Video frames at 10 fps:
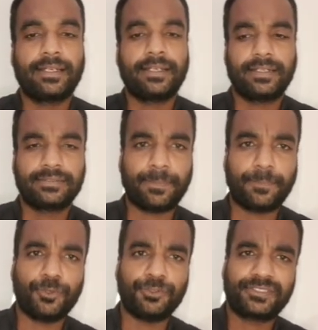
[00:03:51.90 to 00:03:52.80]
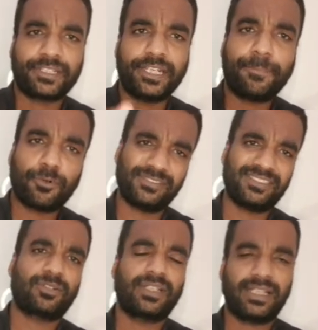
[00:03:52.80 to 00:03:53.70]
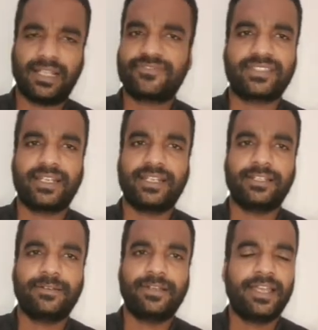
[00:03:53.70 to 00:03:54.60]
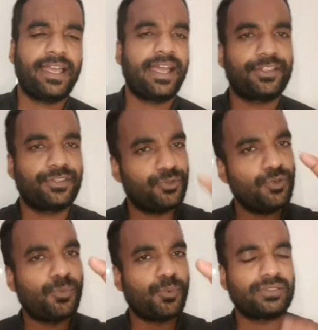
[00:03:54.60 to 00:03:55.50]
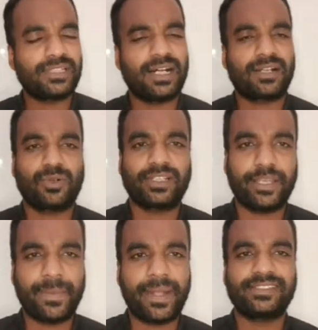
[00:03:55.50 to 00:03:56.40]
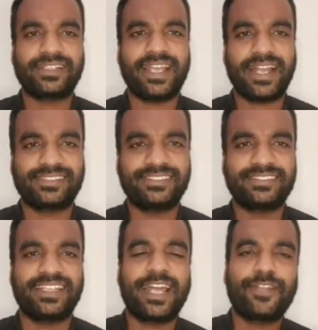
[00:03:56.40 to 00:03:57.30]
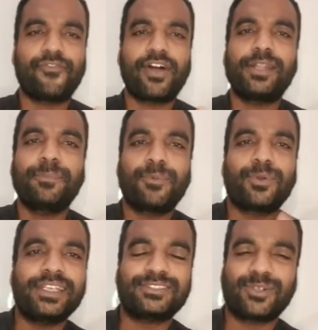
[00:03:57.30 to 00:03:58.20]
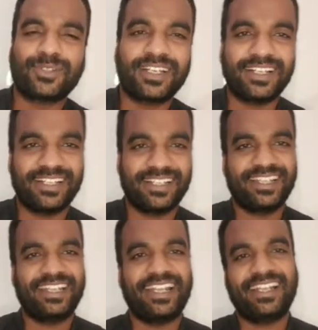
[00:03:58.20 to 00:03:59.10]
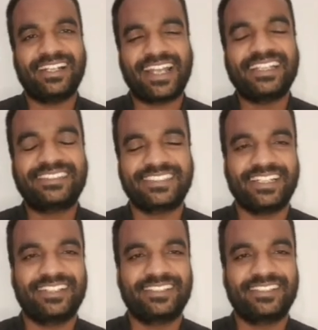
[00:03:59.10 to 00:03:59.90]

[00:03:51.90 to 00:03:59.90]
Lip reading: suppose 3 poles are on the left side and 2 poles are on the imaginary axis and 1 pole is on the right side.